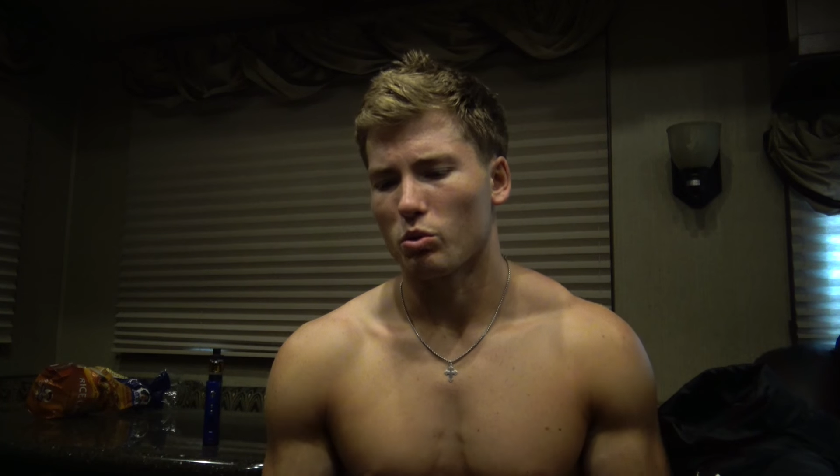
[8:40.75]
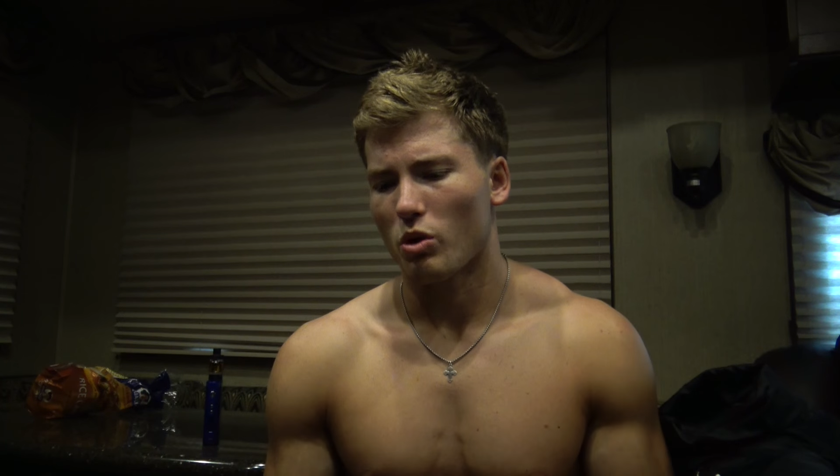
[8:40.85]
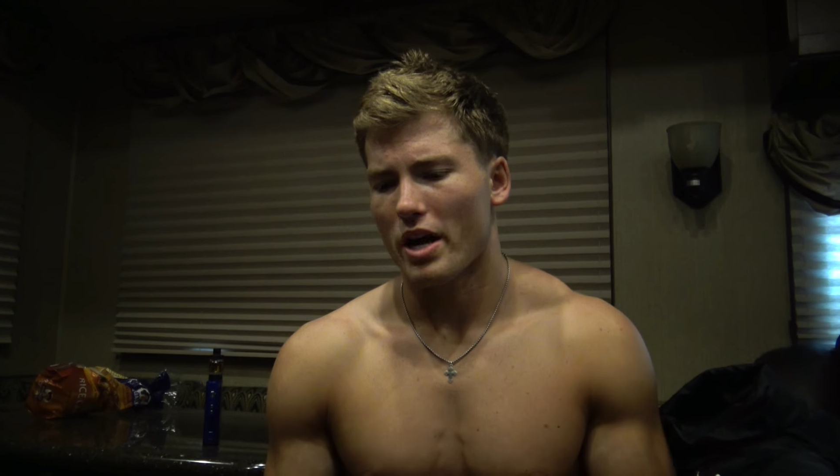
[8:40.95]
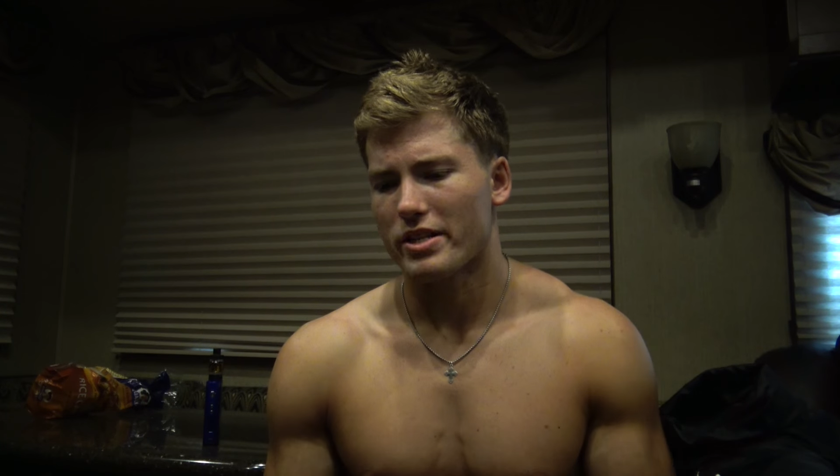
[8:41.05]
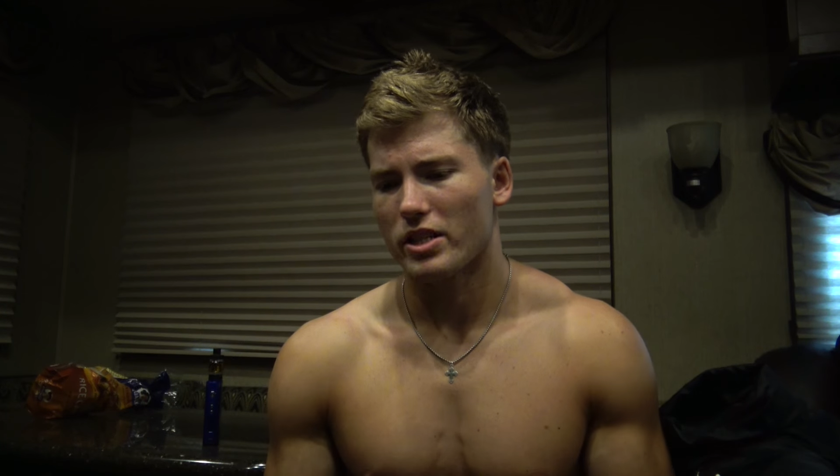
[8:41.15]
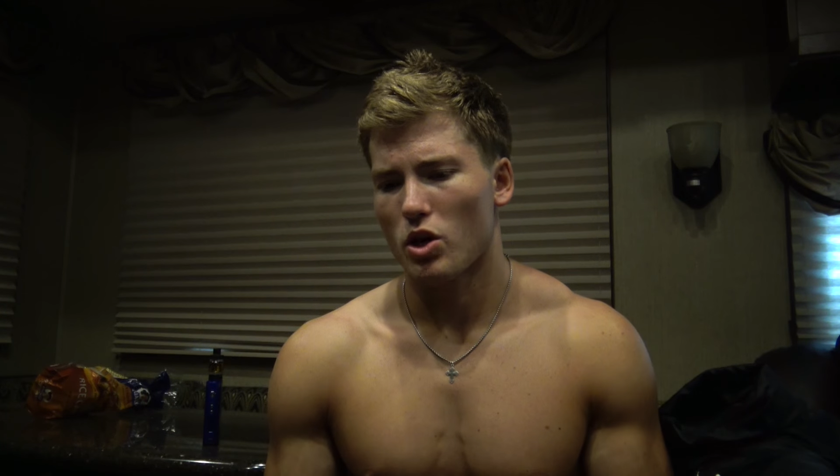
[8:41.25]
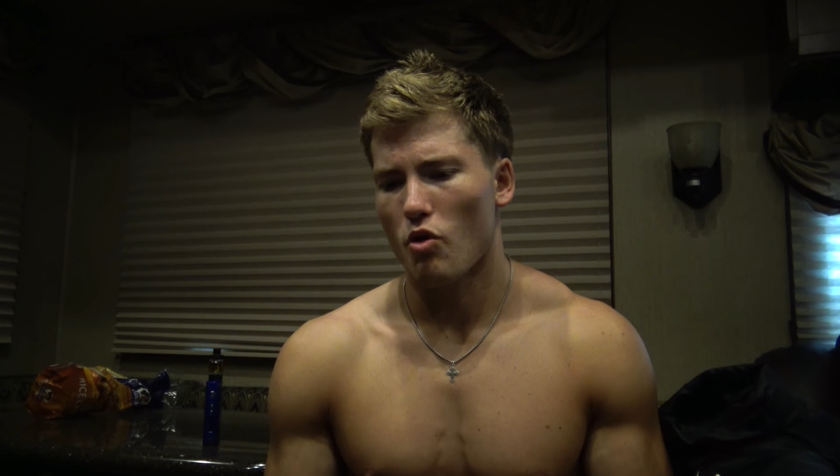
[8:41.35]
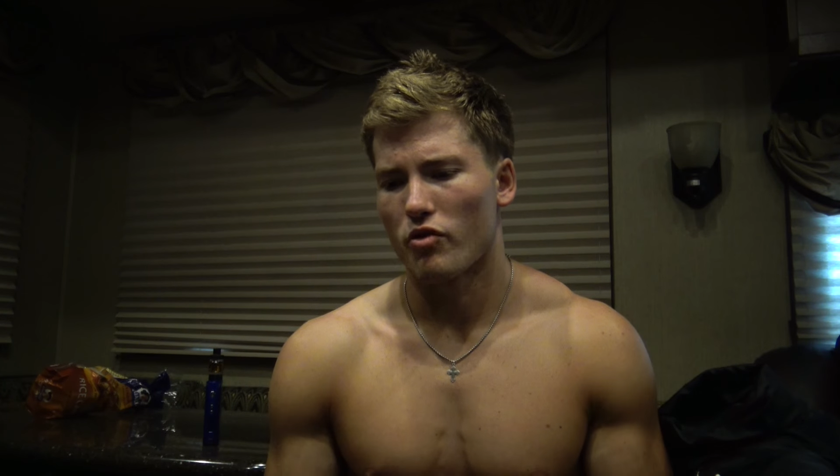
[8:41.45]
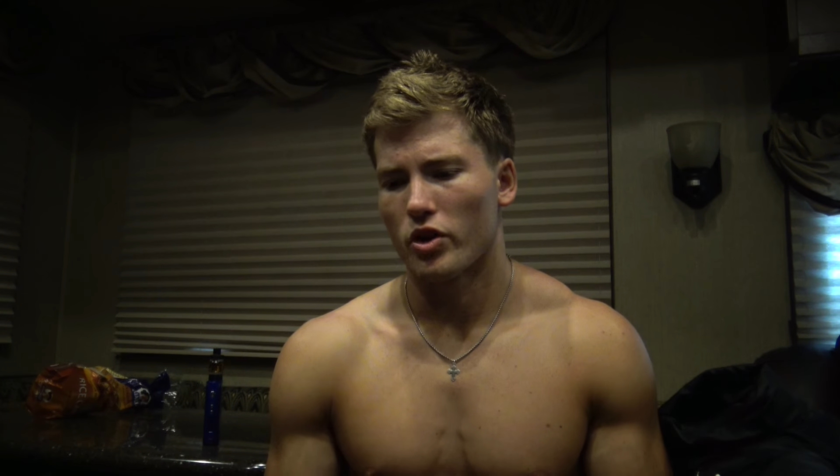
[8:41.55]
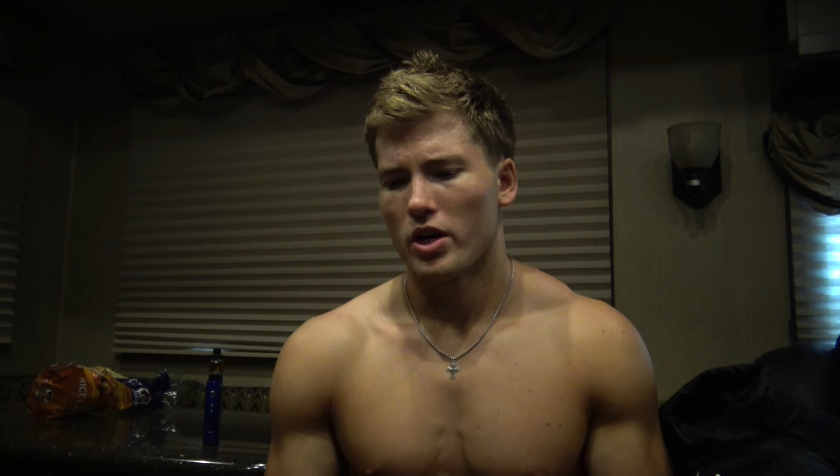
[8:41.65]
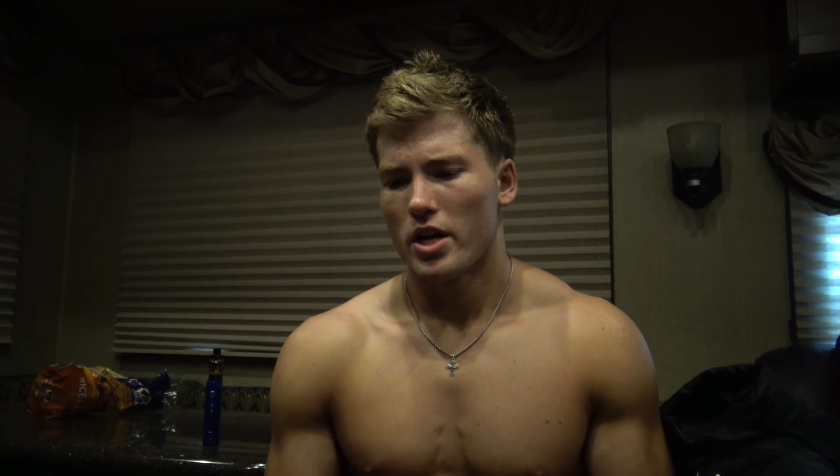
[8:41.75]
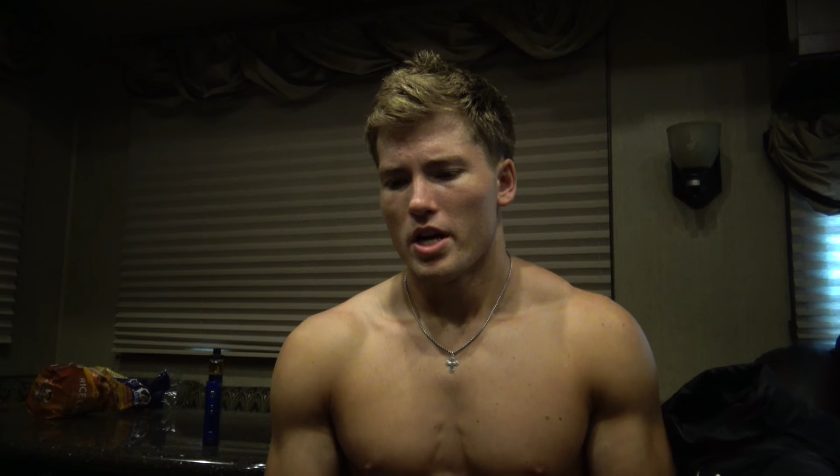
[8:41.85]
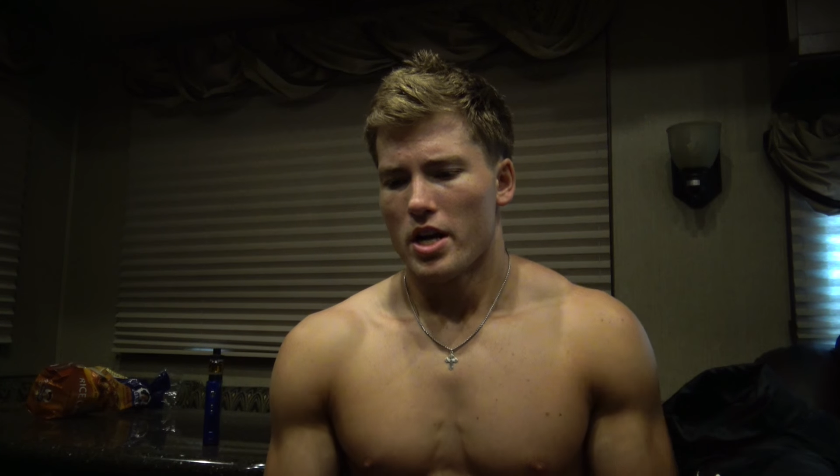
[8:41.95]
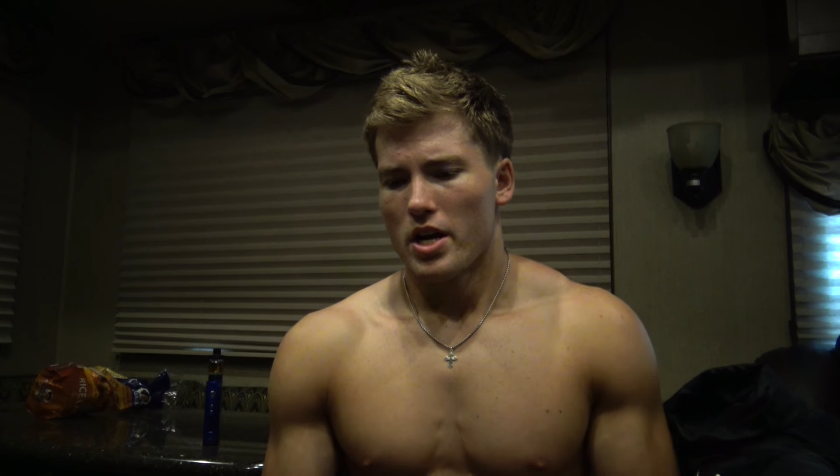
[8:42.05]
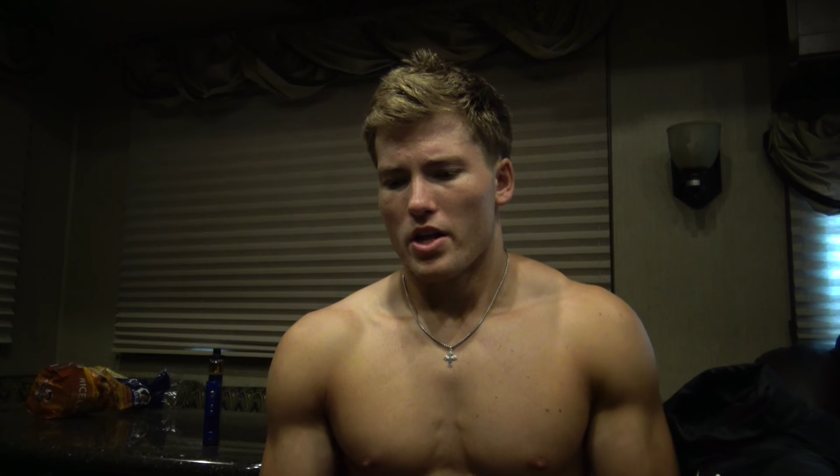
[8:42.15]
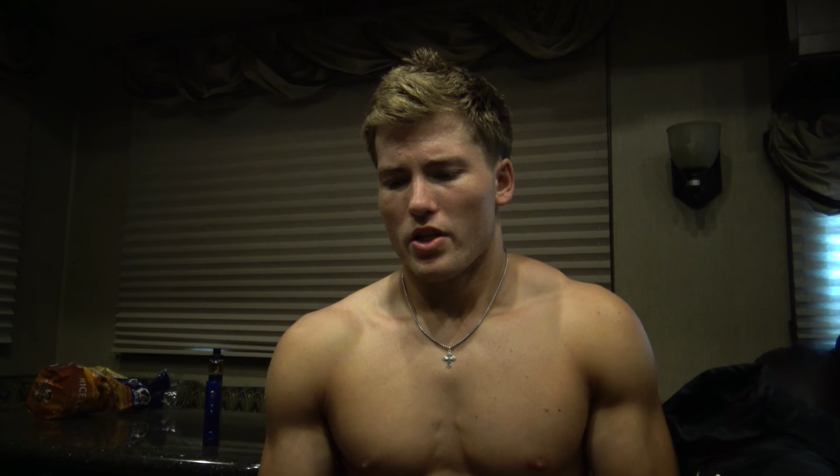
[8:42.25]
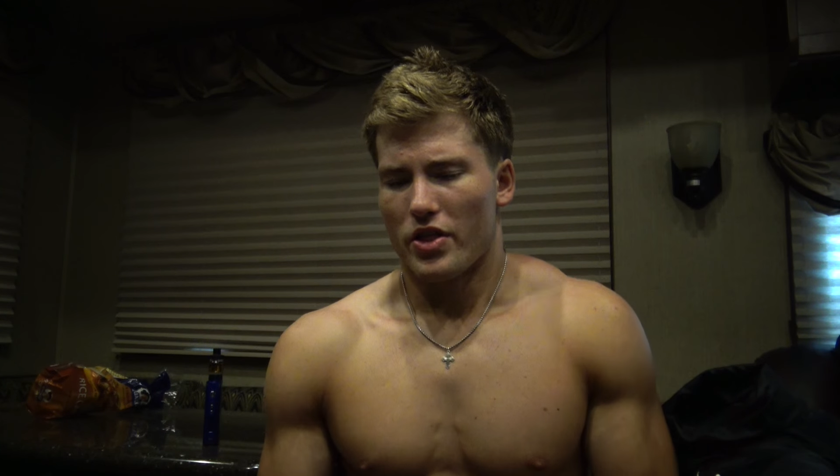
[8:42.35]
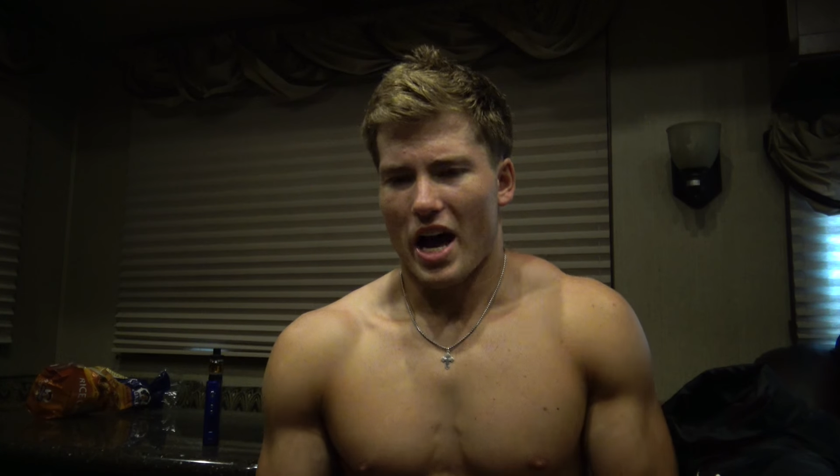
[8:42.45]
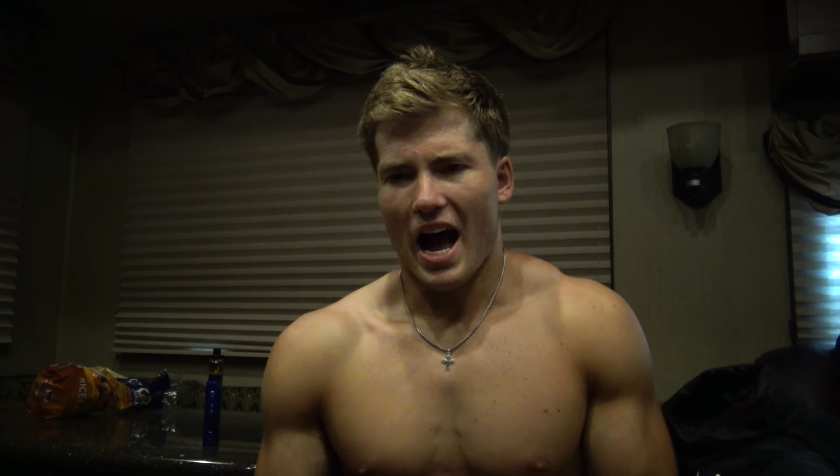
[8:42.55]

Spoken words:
We're rising over the